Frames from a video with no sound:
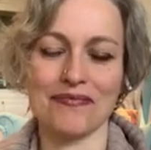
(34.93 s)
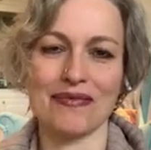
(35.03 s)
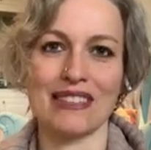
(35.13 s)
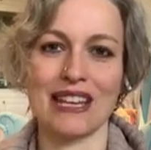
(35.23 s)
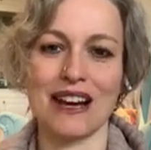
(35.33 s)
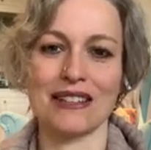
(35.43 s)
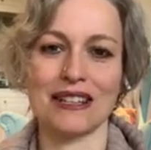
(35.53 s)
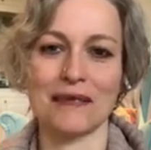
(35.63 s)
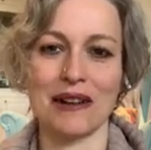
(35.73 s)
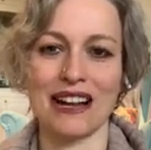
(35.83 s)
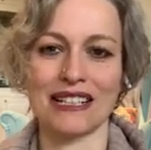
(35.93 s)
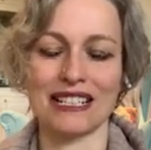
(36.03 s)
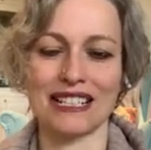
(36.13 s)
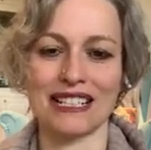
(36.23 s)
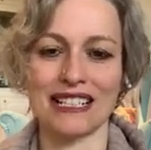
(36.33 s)
asana
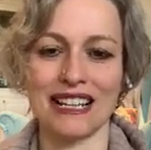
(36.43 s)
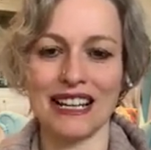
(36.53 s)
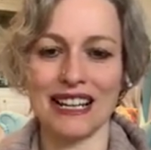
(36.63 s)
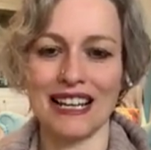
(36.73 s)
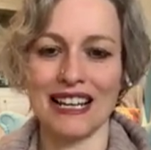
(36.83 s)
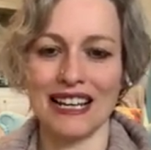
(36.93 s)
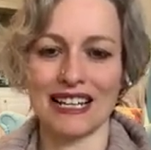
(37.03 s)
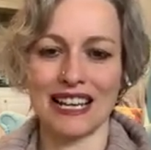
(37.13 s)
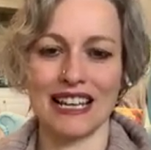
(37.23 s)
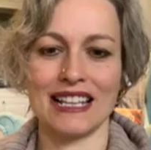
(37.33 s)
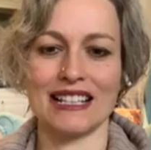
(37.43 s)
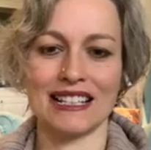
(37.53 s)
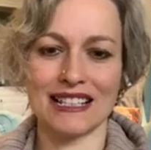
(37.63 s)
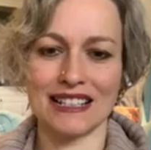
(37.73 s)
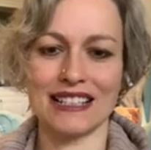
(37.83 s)
practice
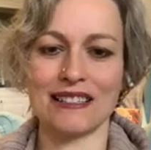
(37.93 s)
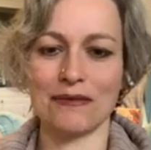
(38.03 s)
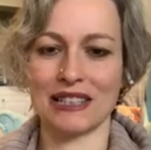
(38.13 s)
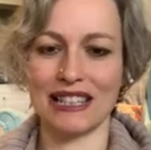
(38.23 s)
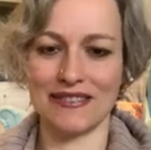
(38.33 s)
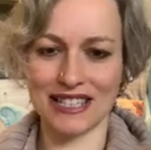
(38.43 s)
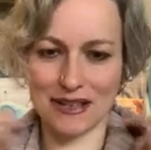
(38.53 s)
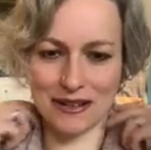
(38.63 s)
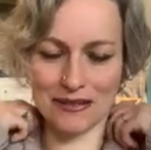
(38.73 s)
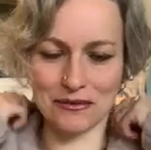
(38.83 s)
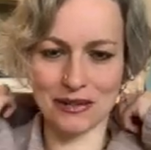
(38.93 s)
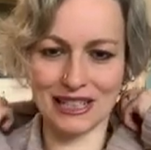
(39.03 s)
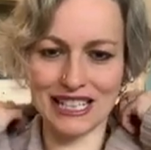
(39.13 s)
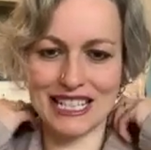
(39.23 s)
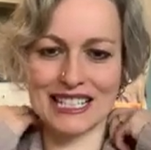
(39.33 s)
can release
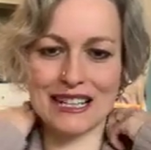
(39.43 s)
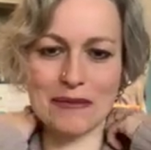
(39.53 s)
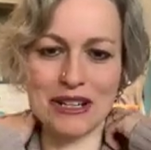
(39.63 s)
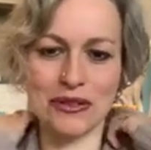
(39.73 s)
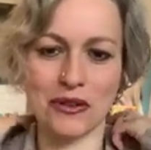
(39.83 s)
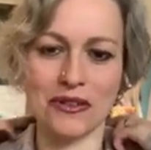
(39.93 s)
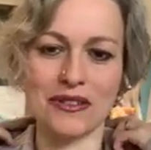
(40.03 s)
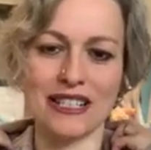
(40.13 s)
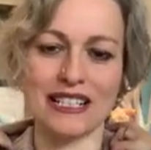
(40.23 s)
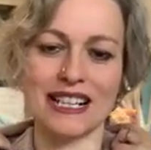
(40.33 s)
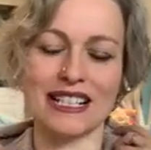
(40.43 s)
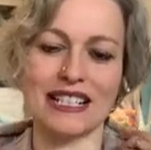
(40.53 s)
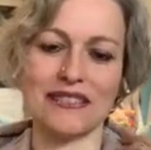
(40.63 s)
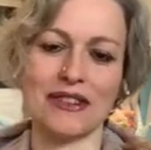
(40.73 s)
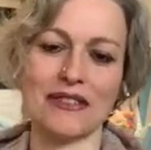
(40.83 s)
some endorphins because
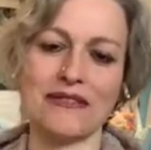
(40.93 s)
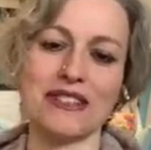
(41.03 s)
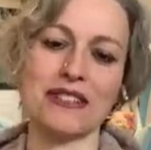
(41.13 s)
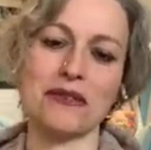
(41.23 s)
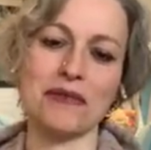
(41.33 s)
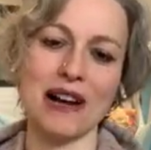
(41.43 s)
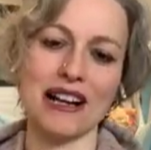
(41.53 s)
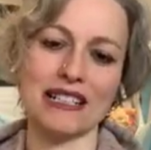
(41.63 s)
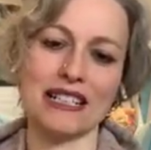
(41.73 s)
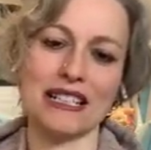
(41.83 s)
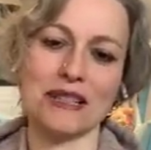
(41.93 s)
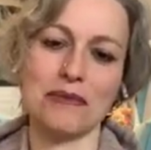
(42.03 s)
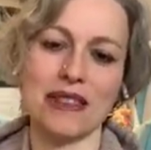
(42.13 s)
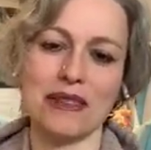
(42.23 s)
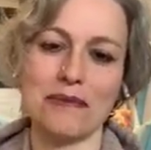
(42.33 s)
it's a very physical practice,
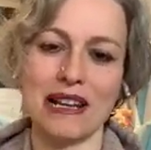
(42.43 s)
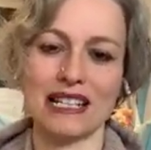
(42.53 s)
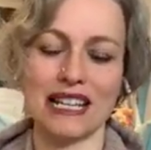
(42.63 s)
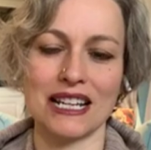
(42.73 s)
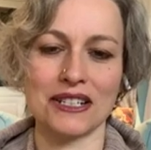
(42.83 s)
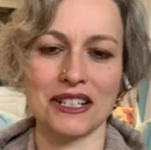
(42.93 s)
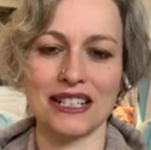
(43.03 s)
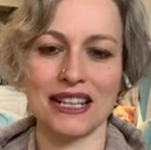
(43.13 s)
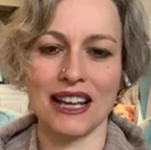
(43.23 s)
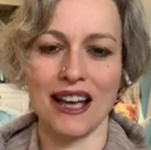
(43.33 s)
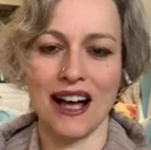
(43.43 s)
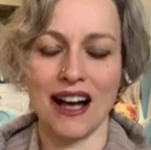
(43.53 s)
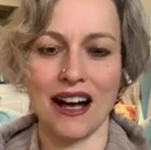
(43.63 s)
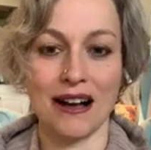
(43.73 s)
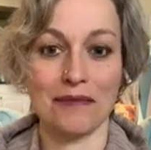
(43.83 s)
but the meditation
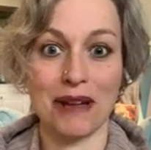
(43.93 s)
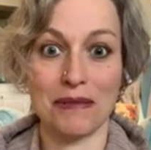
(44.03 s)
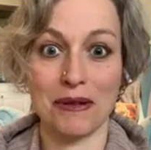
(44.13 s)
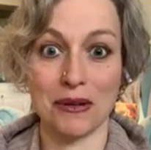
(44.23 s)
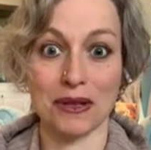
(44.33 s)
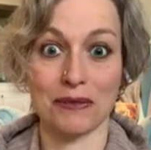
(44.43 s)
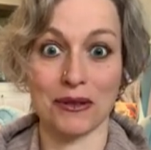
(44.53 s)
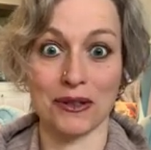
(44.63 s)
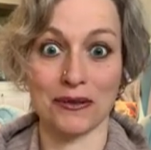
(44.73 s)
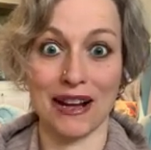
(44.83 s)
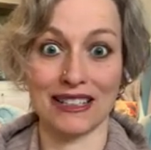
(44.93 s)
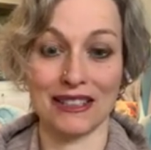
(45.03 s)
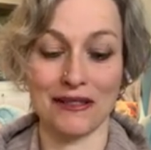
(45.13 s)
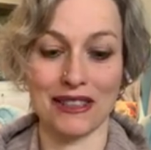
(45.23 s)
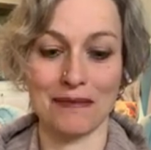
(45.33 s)
maybe works more directly
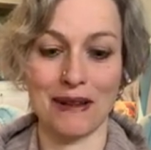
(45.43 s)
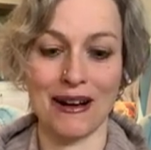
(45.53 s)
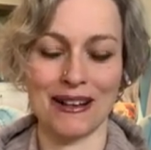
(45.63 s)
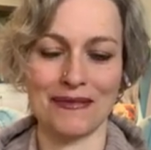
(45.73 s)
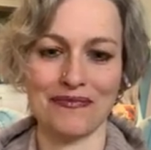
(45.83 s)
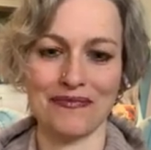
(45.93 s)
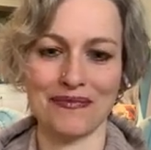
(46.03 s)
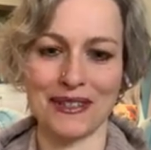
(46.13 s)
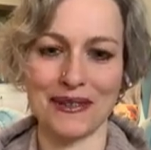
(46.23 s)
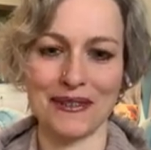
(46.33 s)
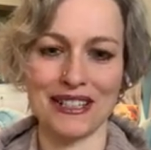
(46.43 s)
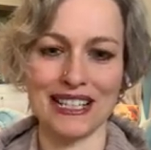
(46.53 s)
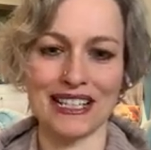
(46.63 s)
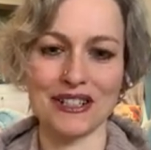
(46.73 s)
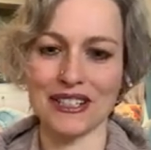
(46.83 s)
with the mind. So this
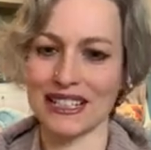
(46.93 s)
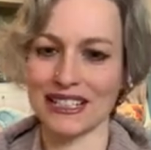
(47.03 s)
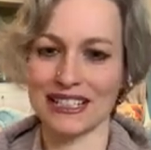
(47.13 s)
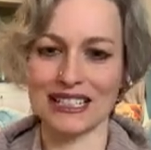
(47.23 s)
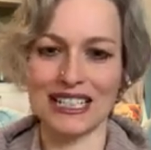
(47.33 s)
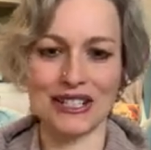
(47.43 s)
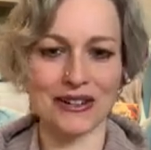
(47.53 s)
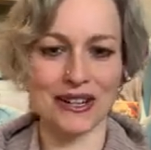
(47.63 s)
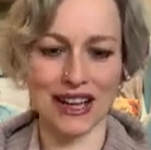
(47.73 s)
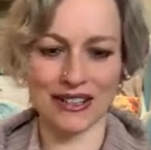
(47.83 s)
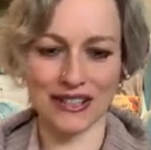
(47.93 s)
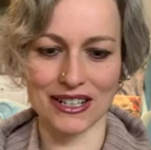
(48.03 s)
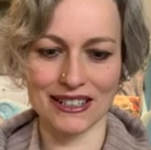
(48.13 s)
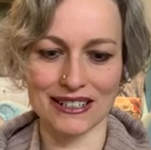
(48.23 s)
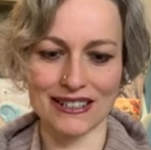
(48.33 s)
is just a little
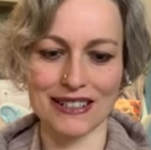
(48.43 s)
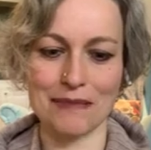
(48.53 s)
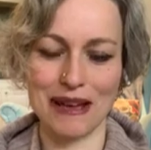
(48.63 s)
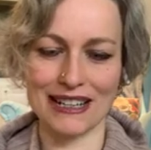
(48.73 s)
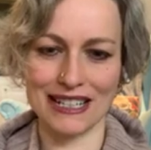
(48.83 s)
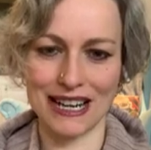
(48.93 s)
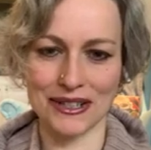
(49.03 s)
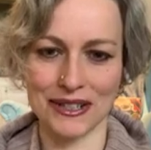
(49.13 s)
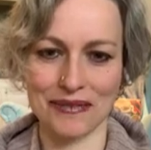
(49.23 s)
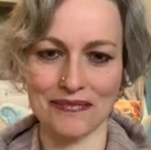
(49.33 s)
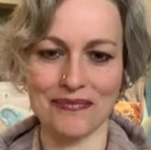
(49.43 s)
introduction to meditation.